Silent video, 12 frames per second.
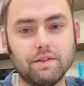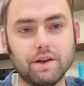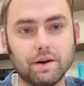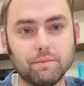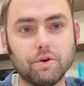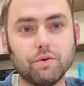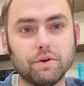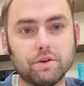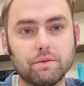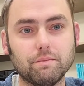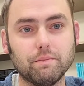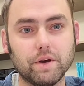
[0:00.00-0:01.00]
I'm going
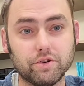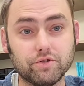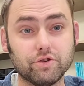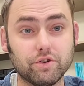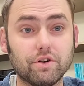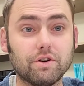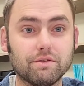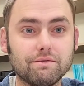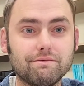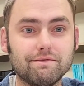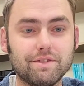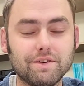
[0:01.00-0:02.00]
to make sure
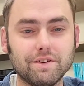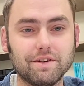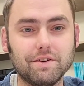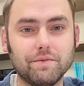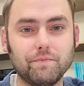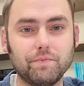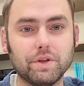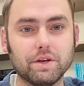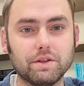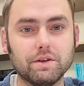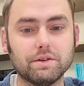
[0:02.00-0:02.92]
that